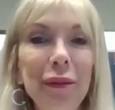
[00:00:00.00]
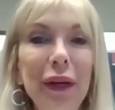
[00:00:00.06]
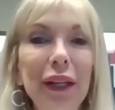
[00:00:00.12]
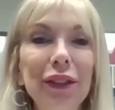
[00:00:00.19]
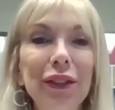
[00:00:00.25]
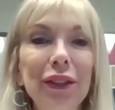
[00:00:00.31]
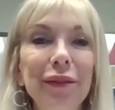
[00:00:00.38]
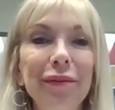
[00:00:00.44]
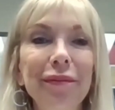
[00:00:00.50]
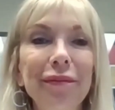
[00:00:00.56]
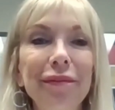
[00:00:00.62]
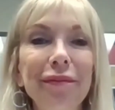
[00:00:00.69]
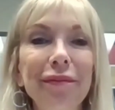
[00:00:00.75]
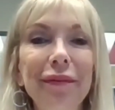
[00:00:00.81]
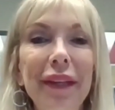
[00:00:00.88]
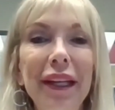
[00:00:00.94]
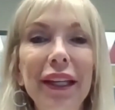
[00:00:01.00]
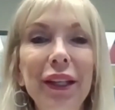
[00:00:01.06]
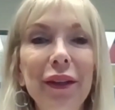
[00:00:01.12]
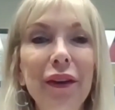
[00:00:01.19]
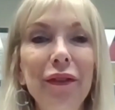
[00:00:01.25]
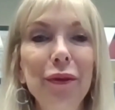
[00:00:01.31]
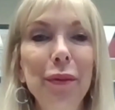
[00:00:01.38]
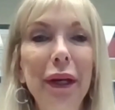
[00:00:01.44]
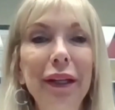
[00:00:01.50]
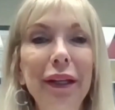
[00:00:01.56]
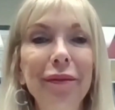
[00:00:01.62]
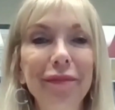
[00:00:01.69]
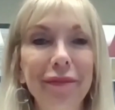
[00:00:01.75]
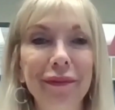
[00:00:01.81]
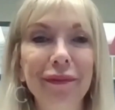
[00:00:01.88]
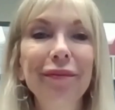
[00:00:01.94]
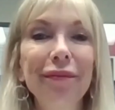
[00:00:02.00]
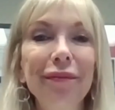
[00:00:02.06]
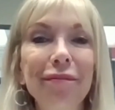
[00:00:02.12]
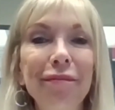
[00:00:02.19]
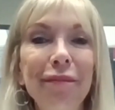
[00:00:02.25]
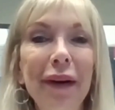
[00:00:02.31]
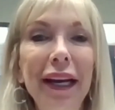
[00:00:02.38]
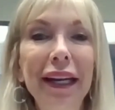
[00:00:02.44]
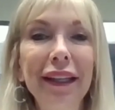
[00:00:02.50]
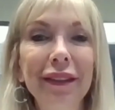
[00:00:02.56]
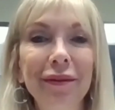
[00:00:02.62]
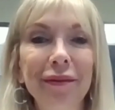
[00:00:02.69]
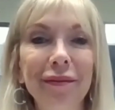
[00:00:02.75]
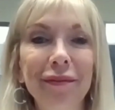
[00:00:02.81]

you so much. Thank you, everybody. Bye.